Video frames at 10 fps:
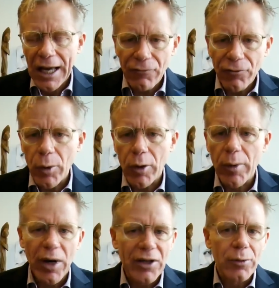Everywhere
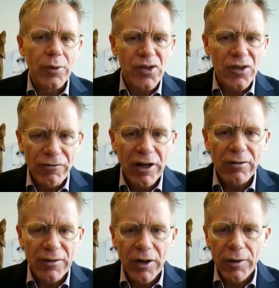we went, it was a
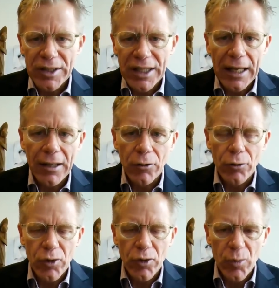very, very
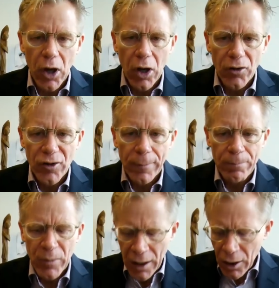tailored
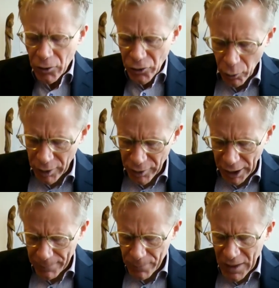response. So
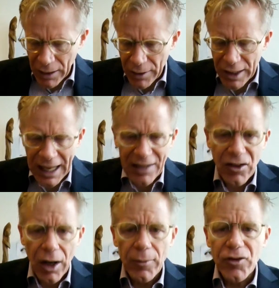the last
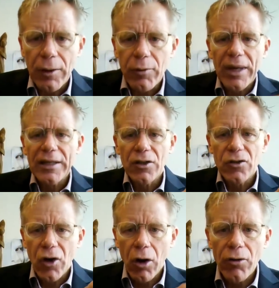comments I would make
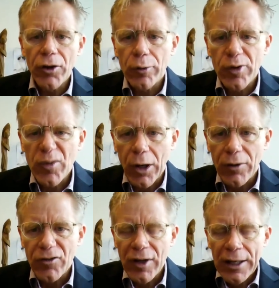is on their
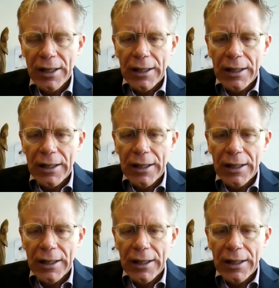response.